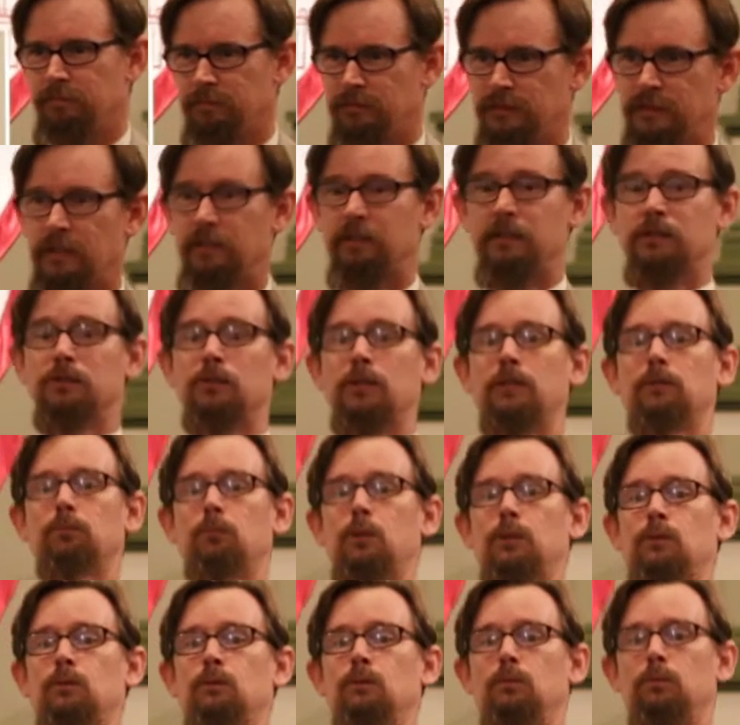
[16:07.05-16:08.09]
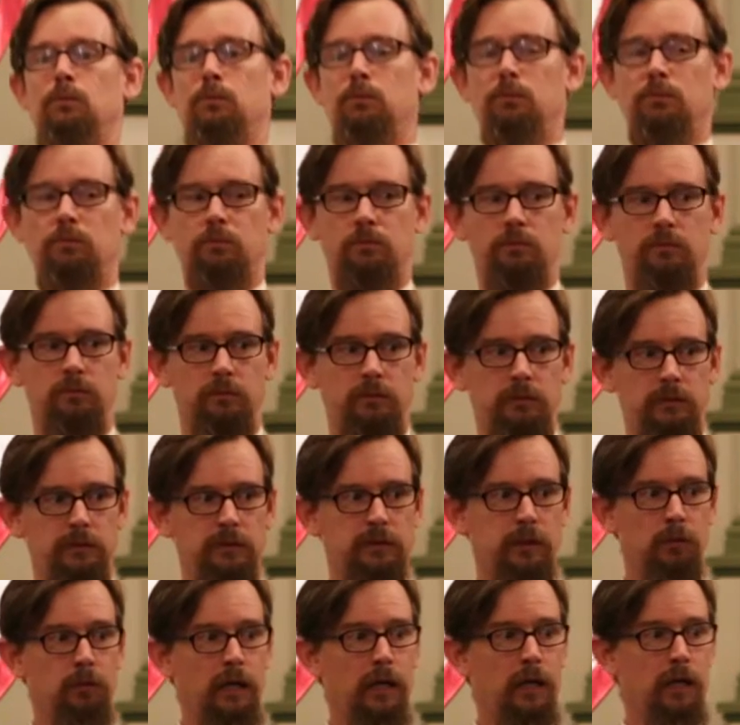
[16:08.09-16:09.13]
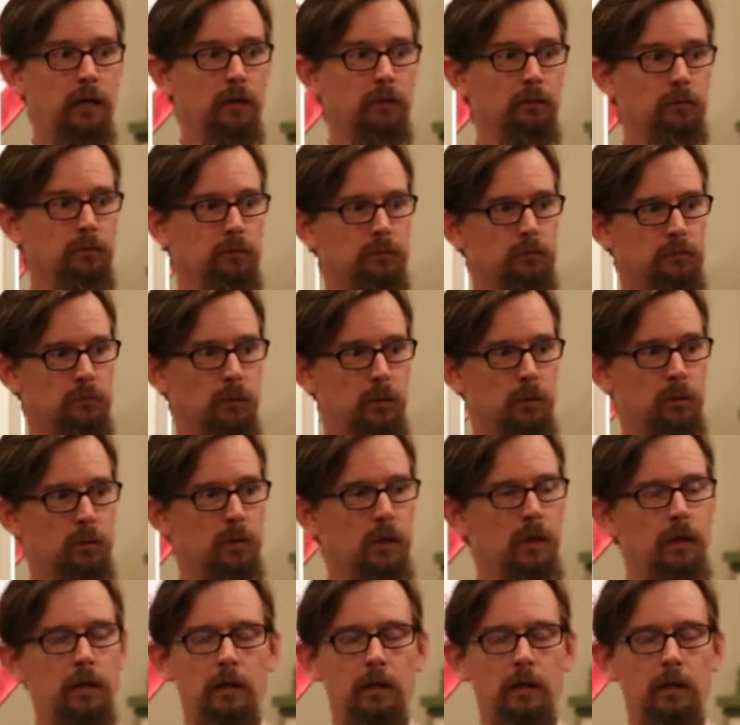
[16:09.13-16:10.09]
And Socrates is like, whoa, slow down, whoa.